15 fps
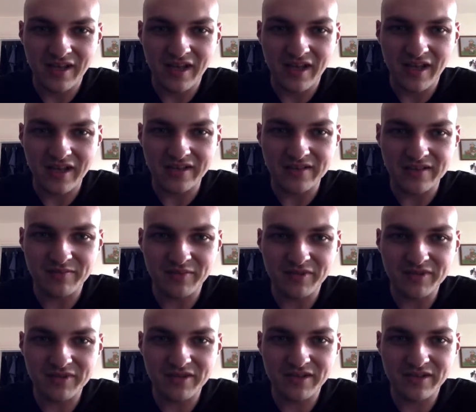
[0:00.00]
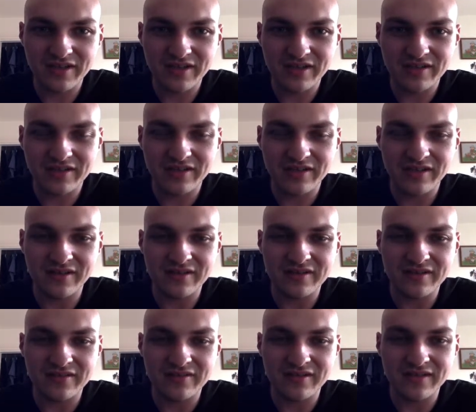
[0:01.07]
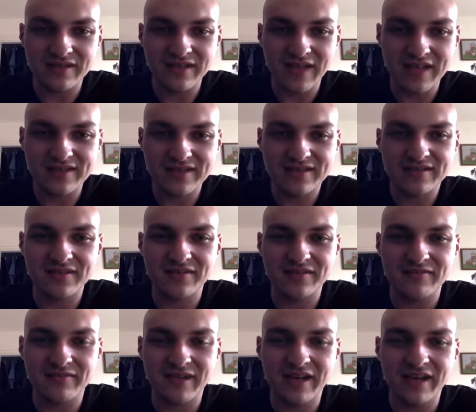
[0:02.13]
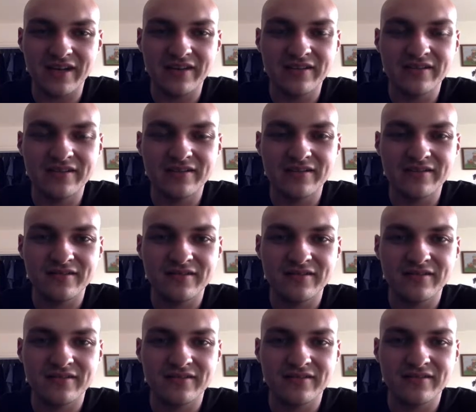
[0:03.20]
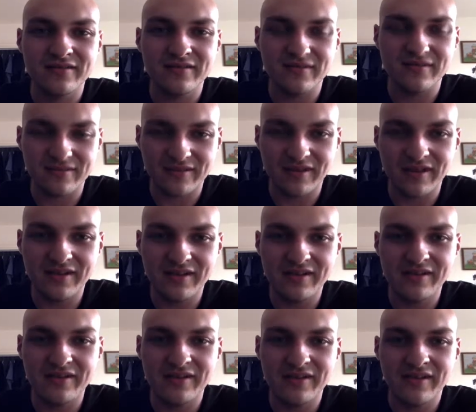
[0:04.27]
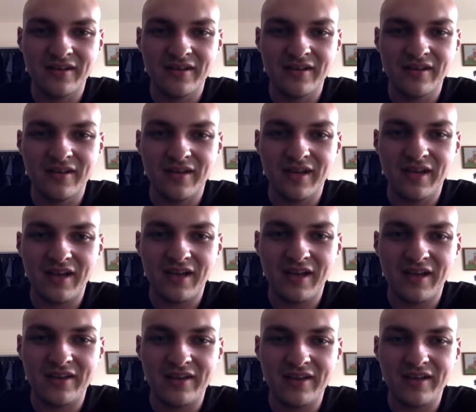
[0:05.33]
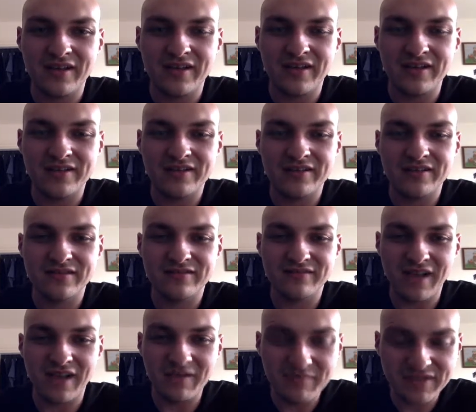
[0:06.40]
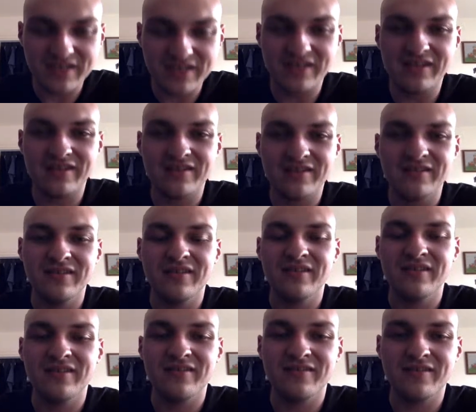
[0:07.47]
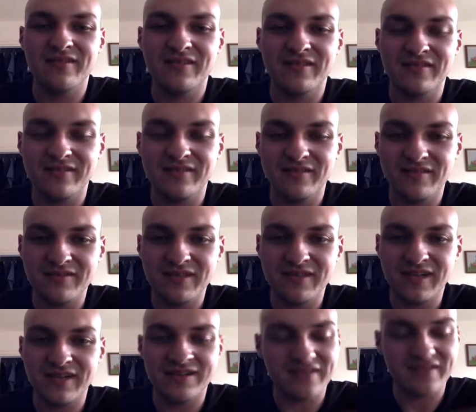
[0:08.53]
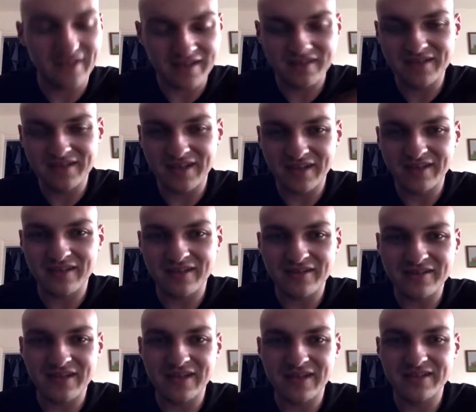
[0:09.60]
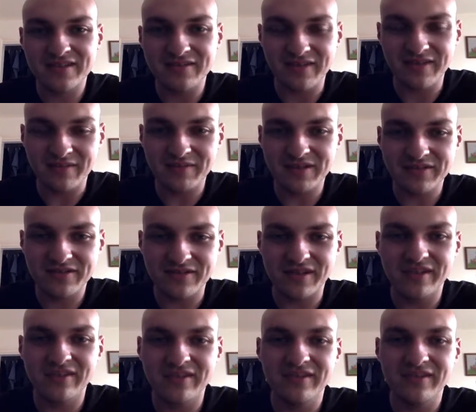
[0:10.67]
and it's pushing it into the tasks array. Okay, and then it's emptying the new task. Then it's setting the new task to an empty string,